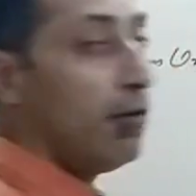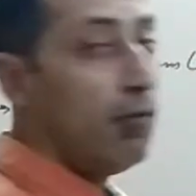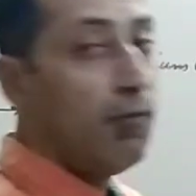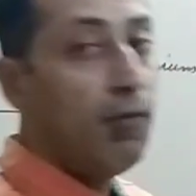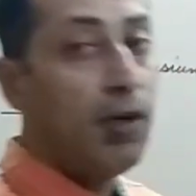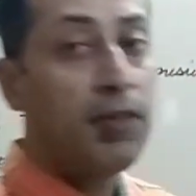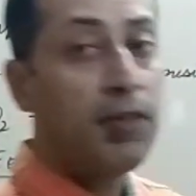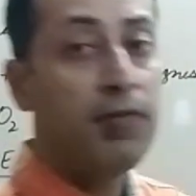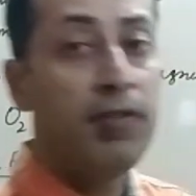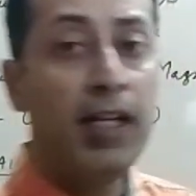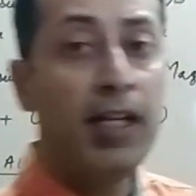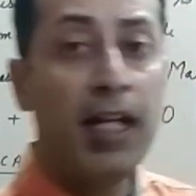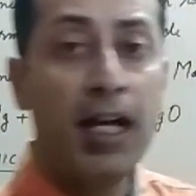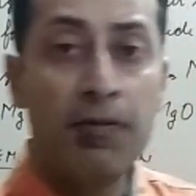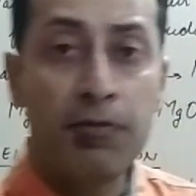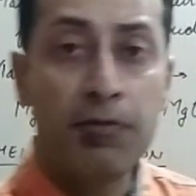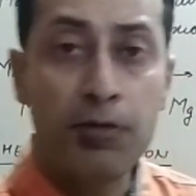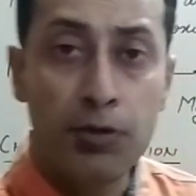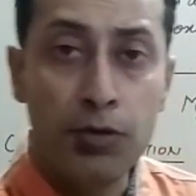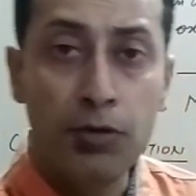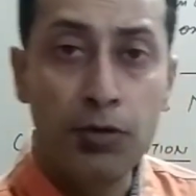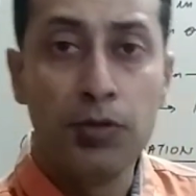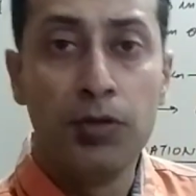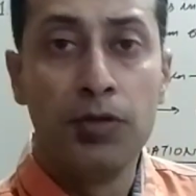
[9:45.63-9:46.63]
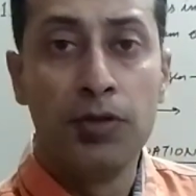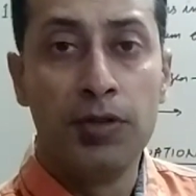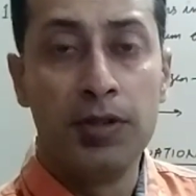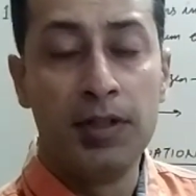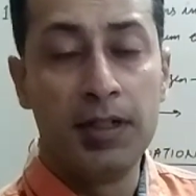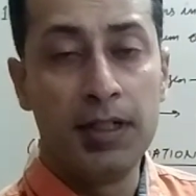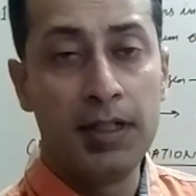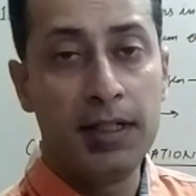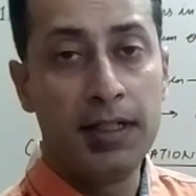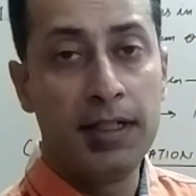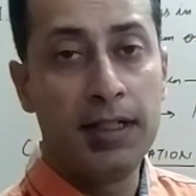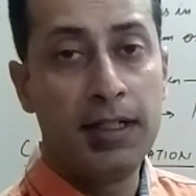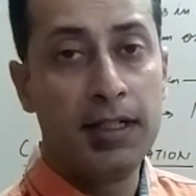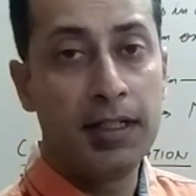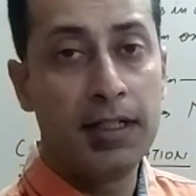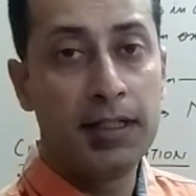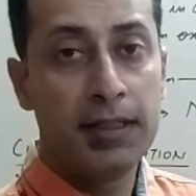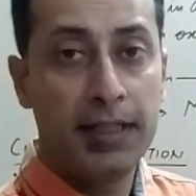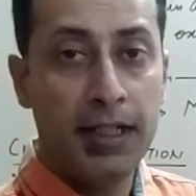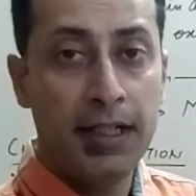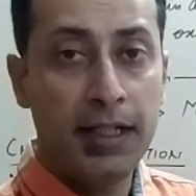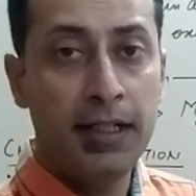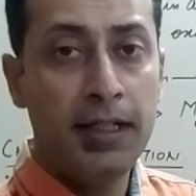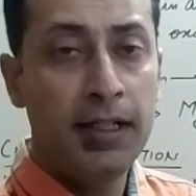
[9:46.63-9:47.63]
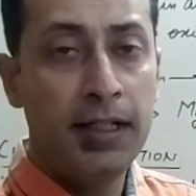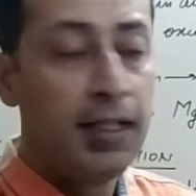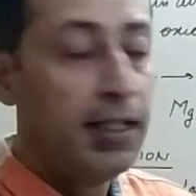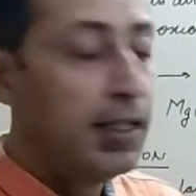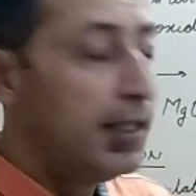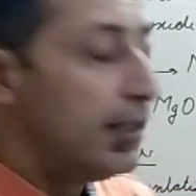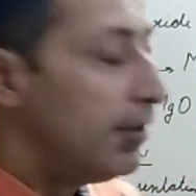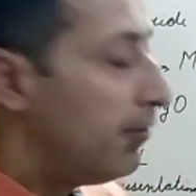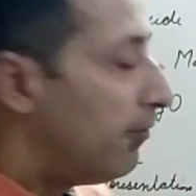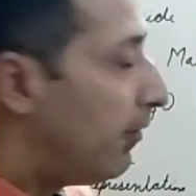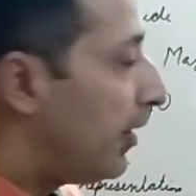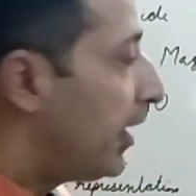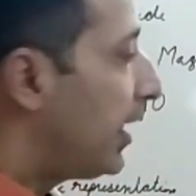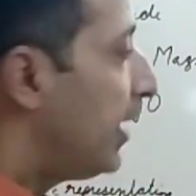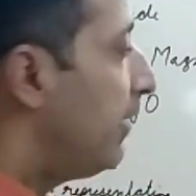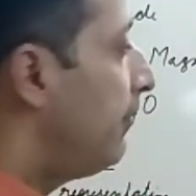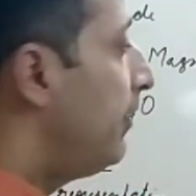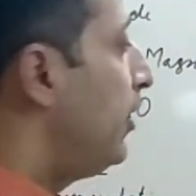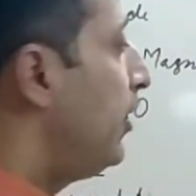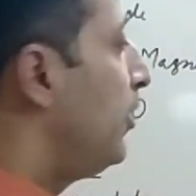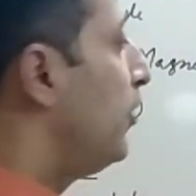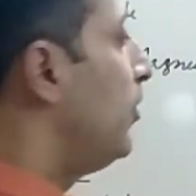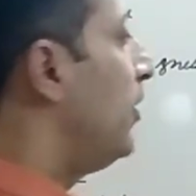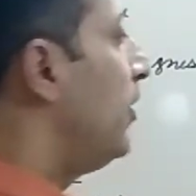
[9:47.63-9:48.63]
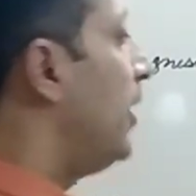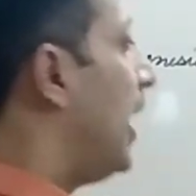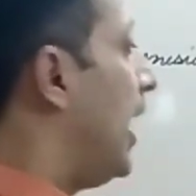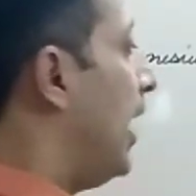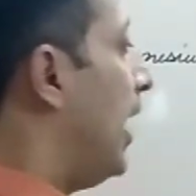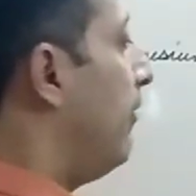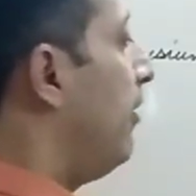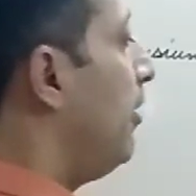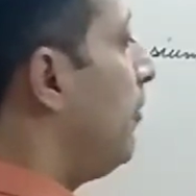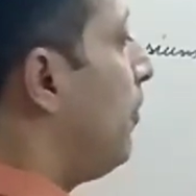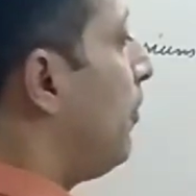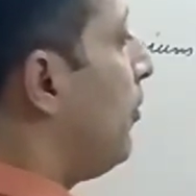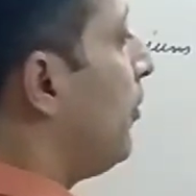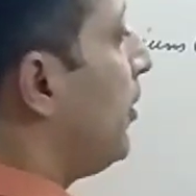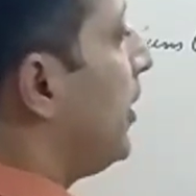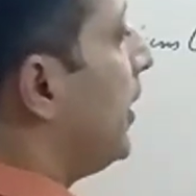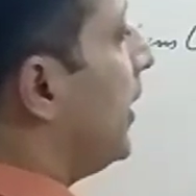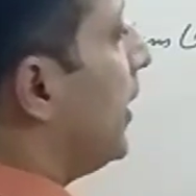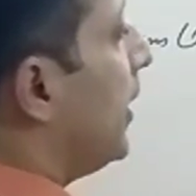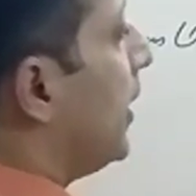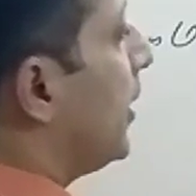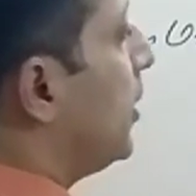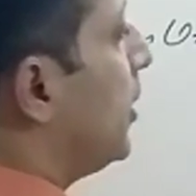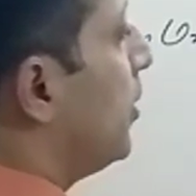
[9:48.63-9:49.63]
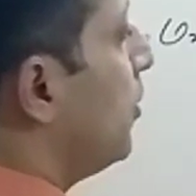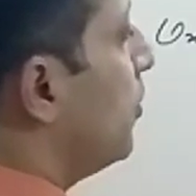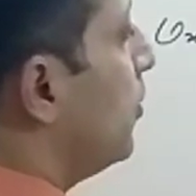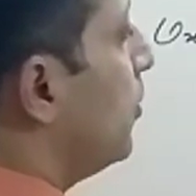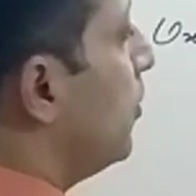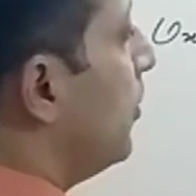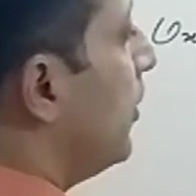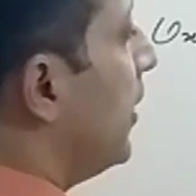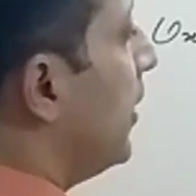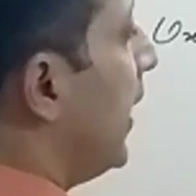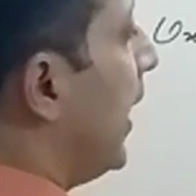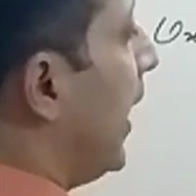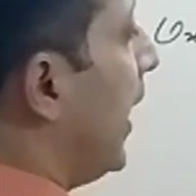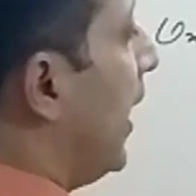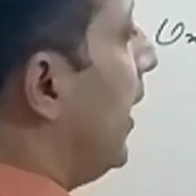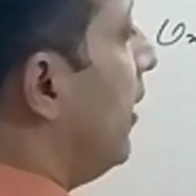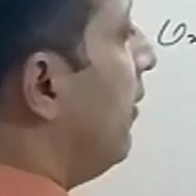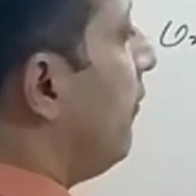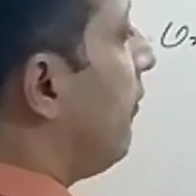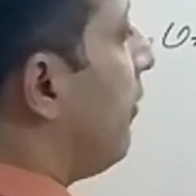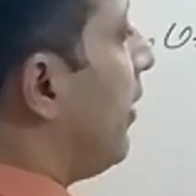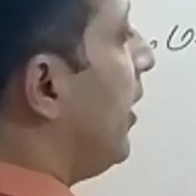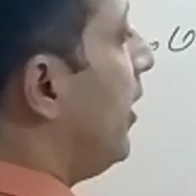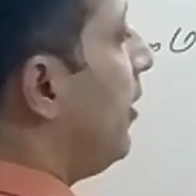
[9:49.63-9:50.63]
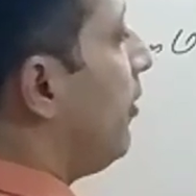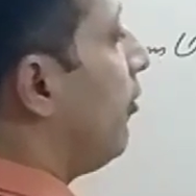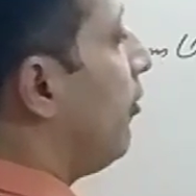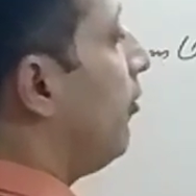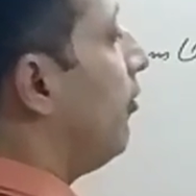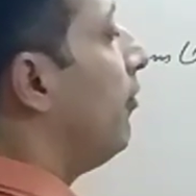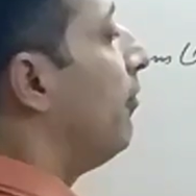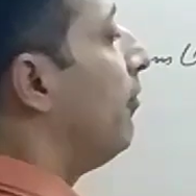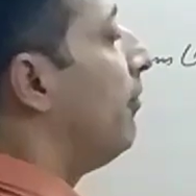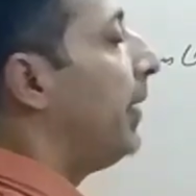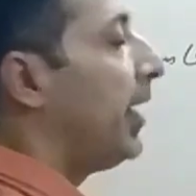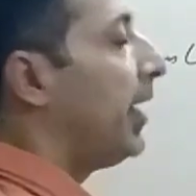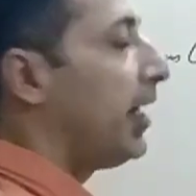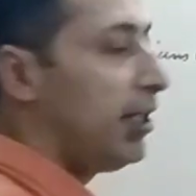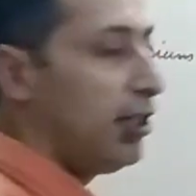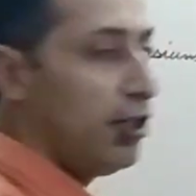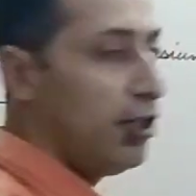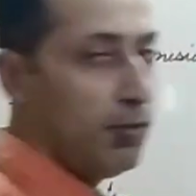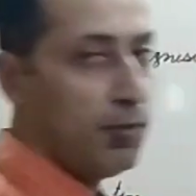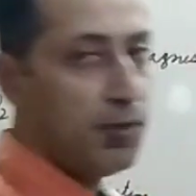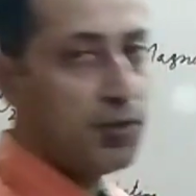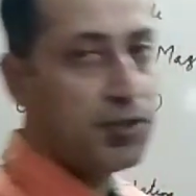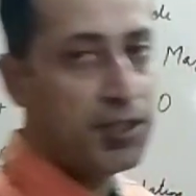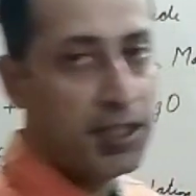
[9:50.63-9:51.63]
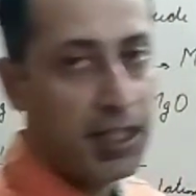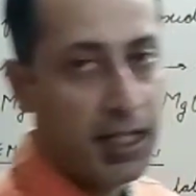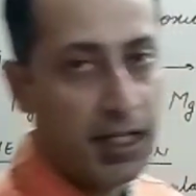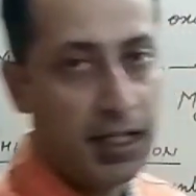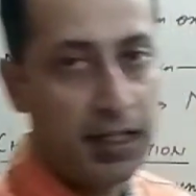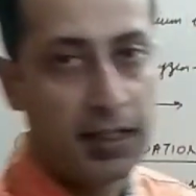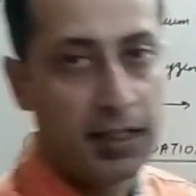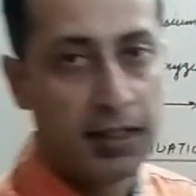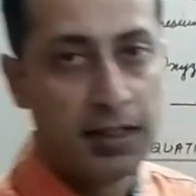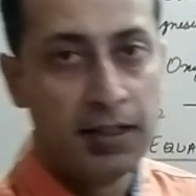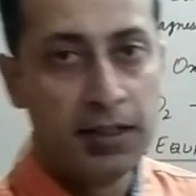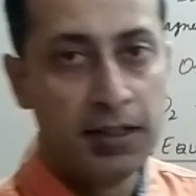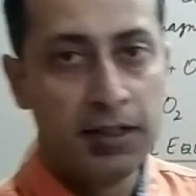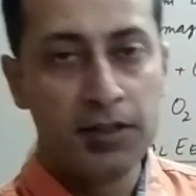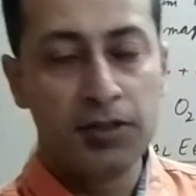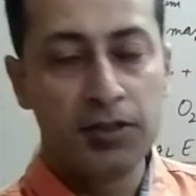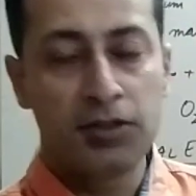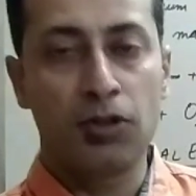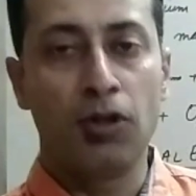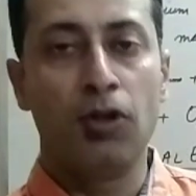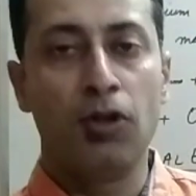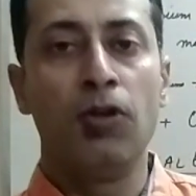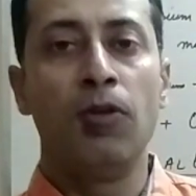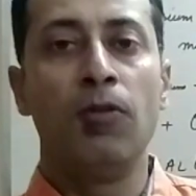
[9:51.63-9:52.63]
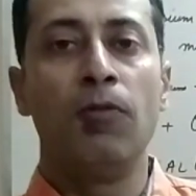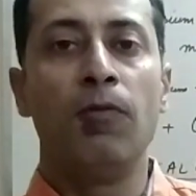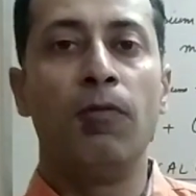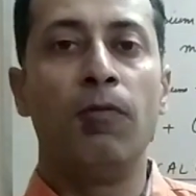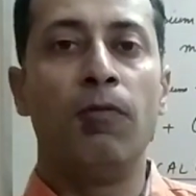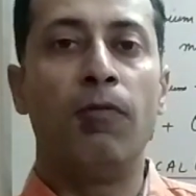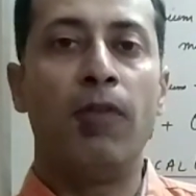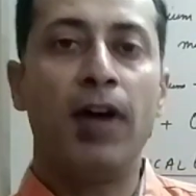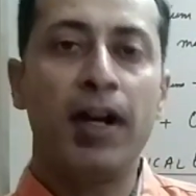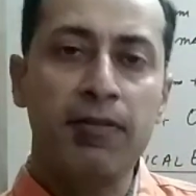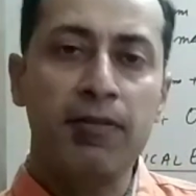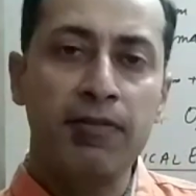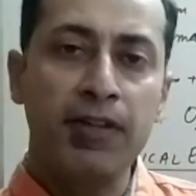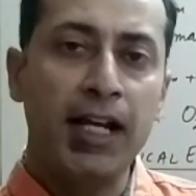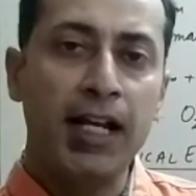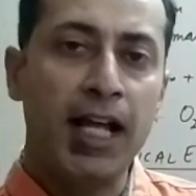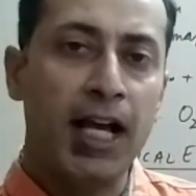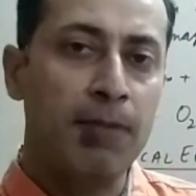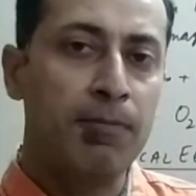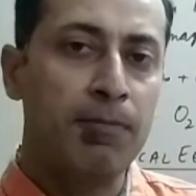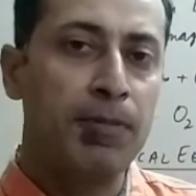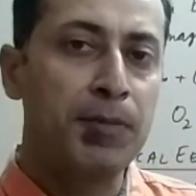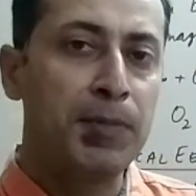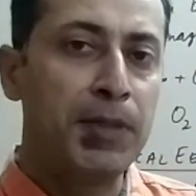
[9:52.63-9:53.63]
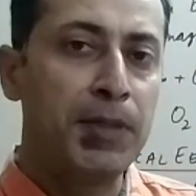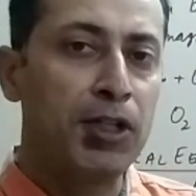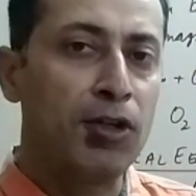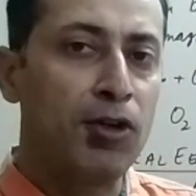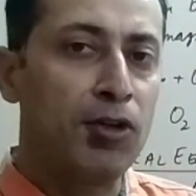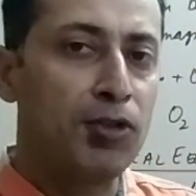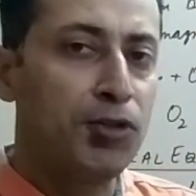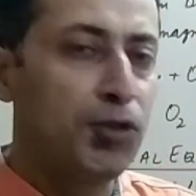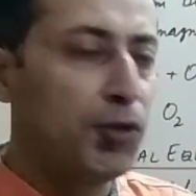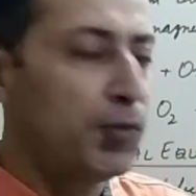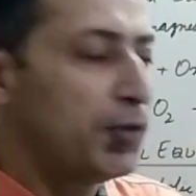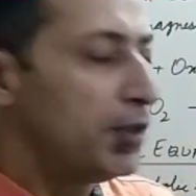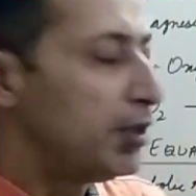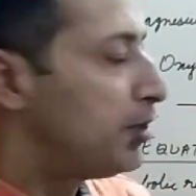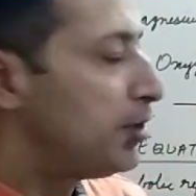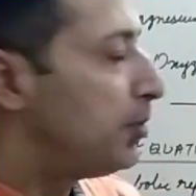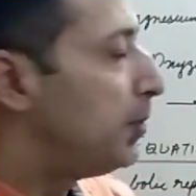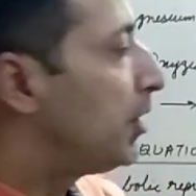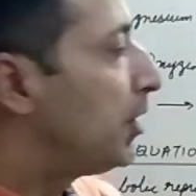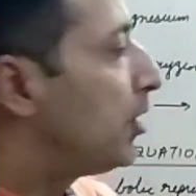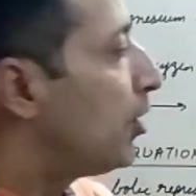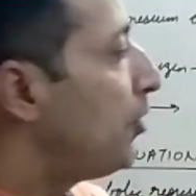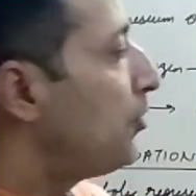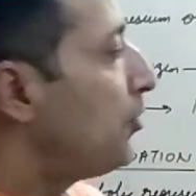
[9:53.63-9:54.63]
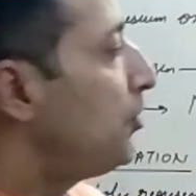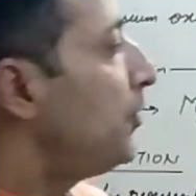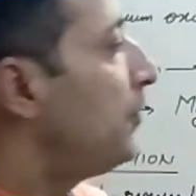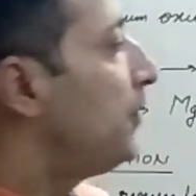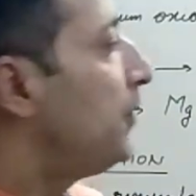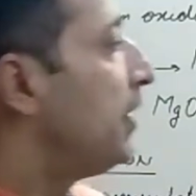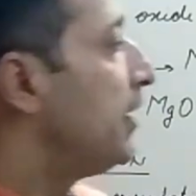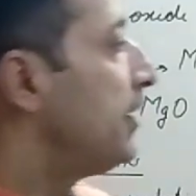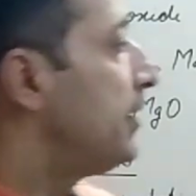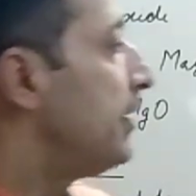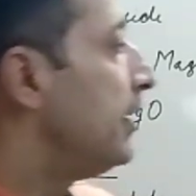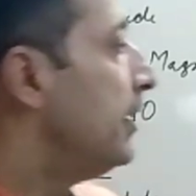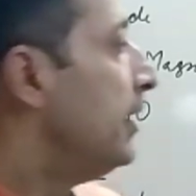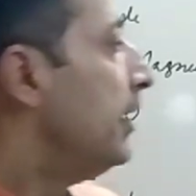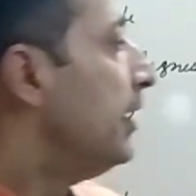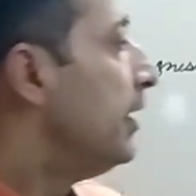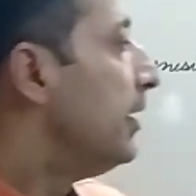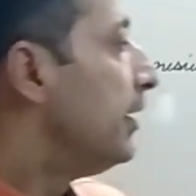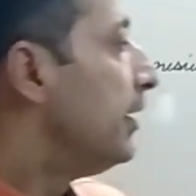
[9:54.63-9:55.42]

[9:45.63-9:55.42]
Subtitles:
What will I have to do? Then what I will do? I will put a 2 in front of magnesium oxide. So what will happen because of this? Because of this,